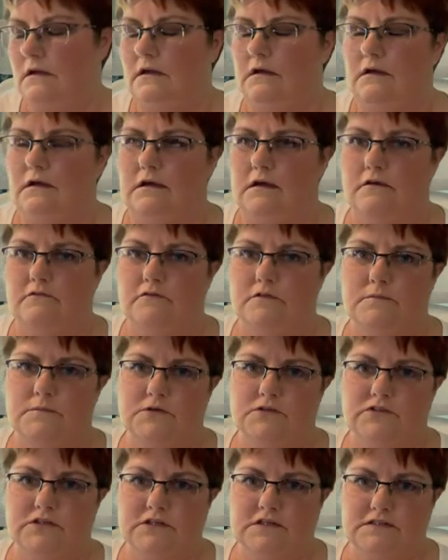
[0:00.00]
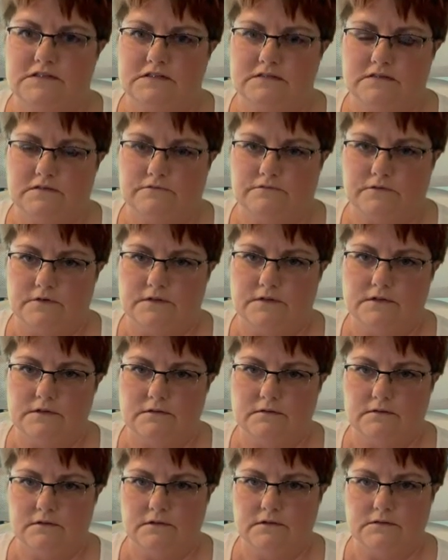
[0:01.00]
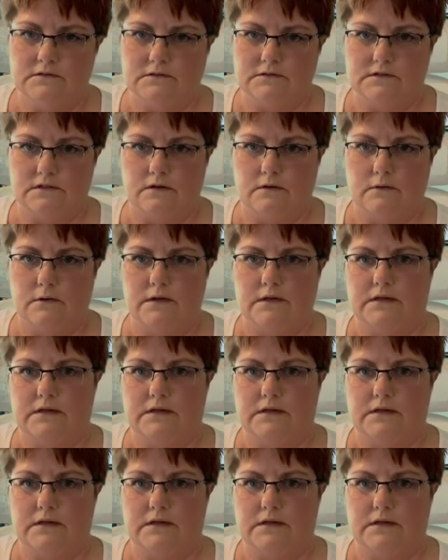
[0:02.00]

Every machine is different, and so